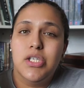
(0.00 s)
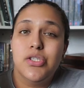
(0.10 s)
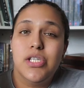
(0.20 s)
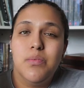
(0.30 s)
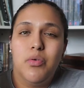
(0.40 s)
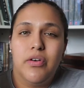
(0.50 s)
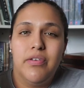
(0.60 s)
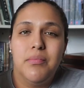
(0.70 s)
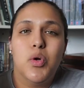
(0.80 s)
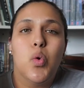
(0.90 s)
to see more of
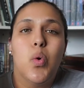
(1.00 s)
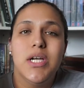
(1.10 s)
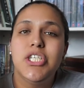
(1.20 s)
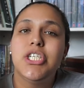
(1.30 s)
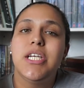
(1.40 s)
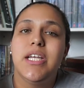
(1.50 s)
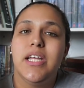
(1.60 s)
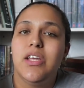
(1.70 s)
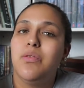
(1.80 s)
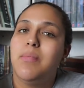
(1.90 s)
him
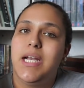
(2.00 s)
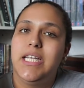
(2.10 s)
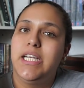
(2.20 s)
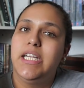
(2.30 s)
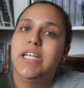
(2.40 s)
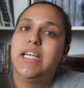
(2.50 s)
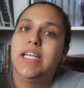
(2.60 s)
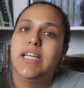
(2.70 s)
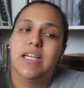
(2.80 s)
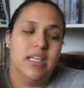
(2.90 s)
questioning humanity.
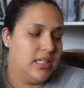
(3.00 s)
Like...